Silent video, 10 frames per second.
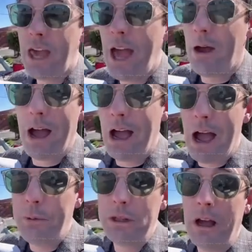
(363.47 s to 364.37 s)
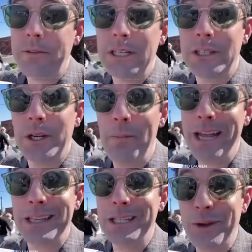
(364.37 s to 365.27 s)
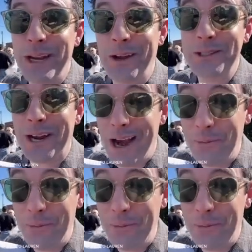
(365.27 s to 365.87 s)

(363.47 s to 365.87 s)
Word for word: yeah, I, I would love to still make these videos.